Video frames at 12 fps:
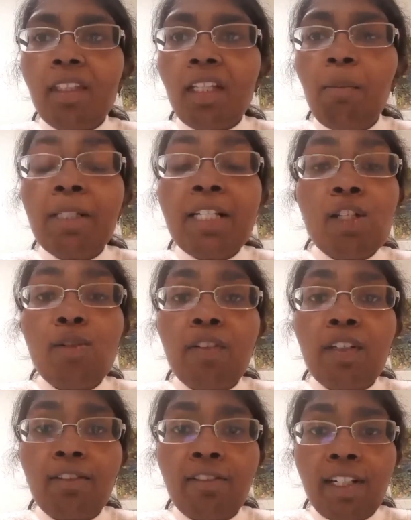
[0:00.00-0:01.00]
Please do
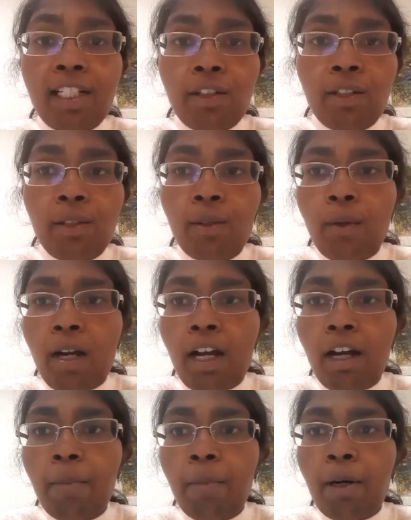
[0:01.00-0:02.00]
feel free to
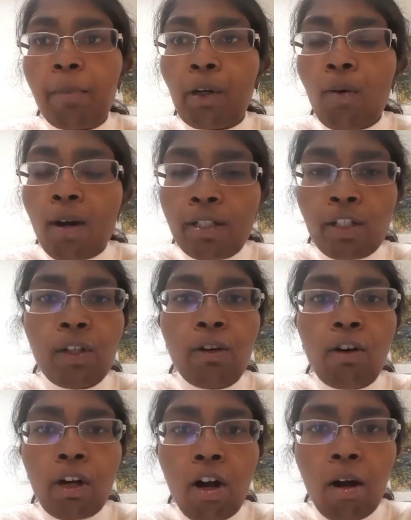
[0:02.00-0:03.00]
put up your question
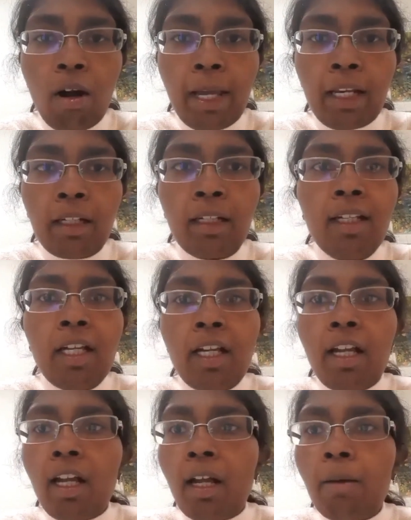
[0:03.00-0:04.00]
or comment
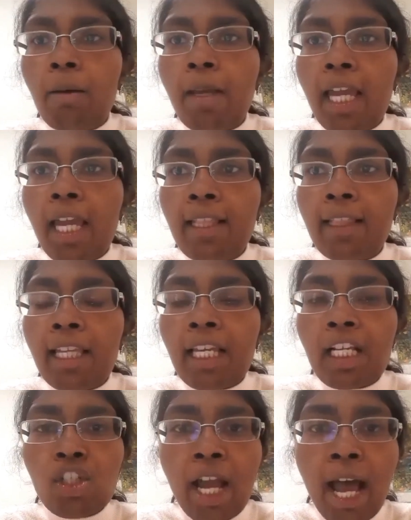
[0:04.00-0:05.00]
in
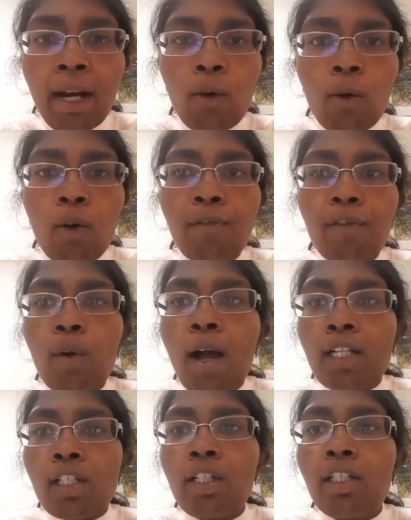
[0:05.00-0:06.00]
the chat, or if you
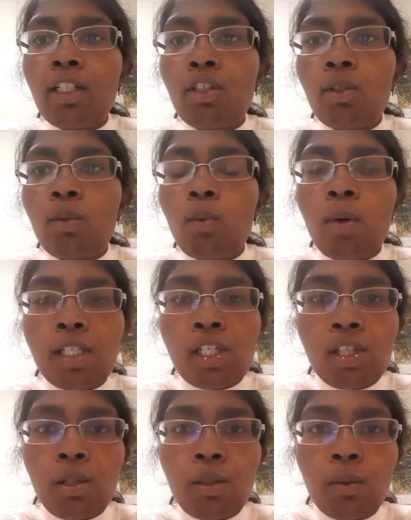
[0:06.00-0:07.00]
actually do
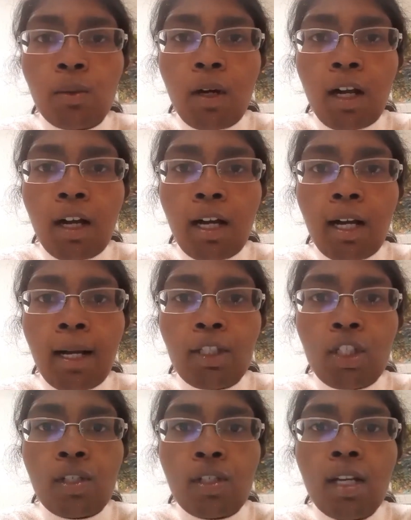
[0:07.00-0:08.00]
wish to
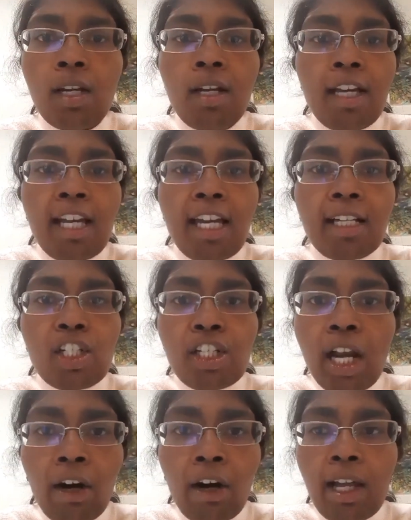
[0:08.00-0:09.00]
just
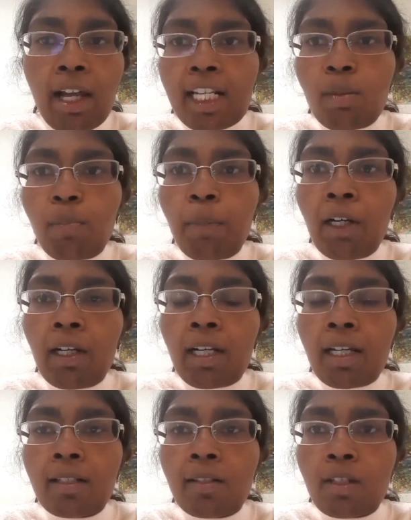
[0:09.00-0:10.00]
share an
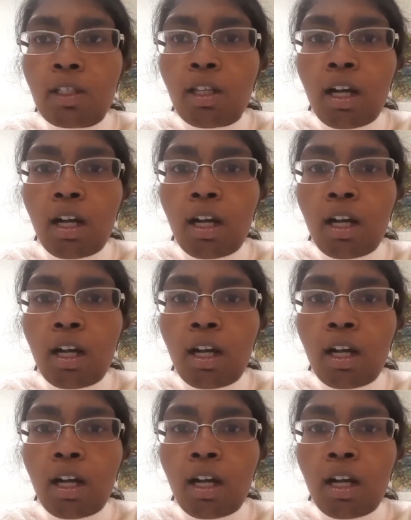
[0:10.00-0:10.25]
experience,